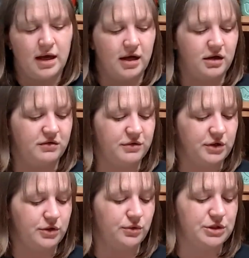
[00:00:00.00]
And hopefully
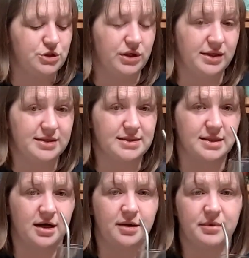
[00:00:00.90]
you enjoyed this
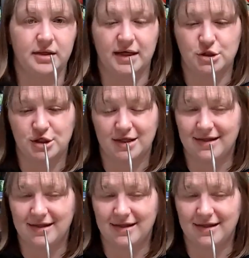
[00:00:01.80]
electric